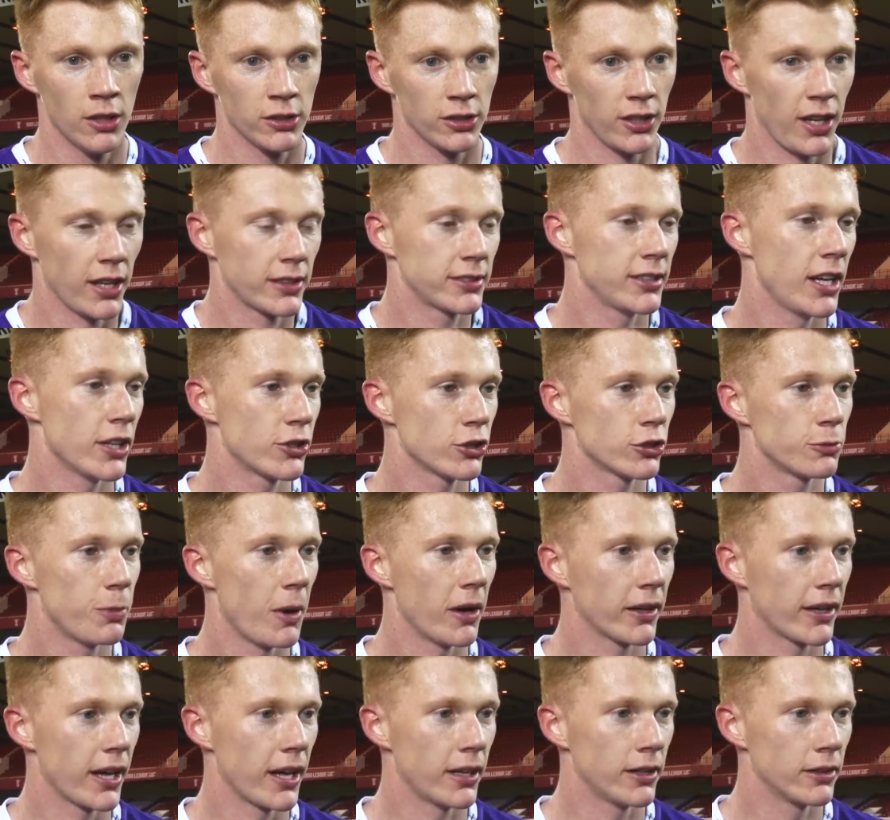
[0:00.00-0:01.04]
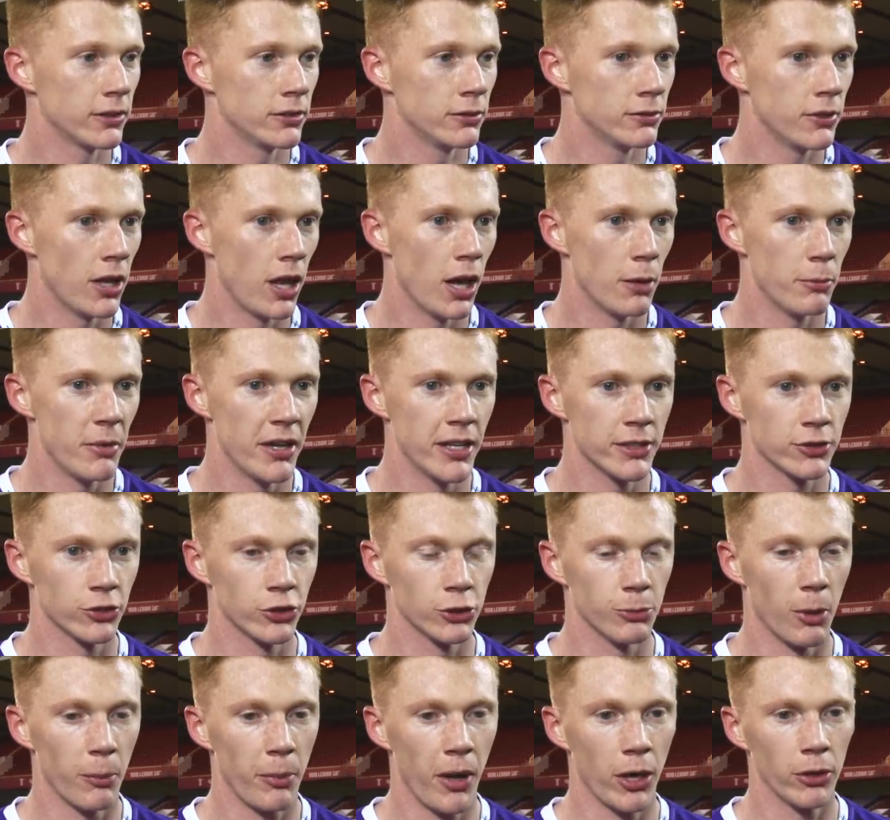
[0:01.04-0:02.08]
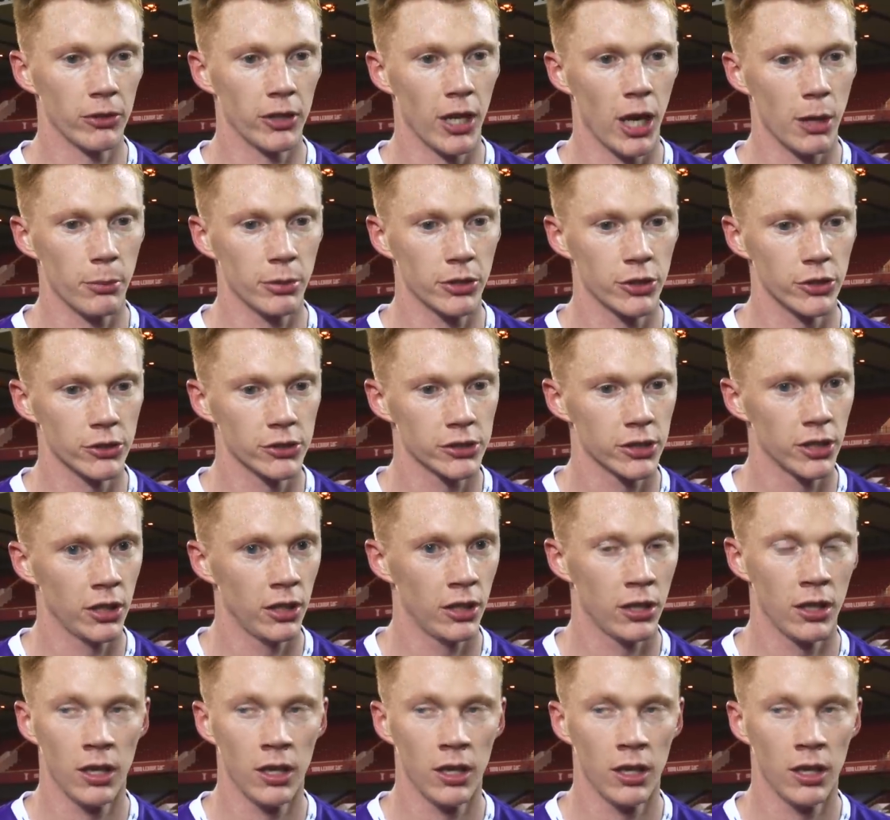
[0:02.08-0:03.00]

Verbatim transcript: So, like I said, it's just about getting uh, minutes under my belt now because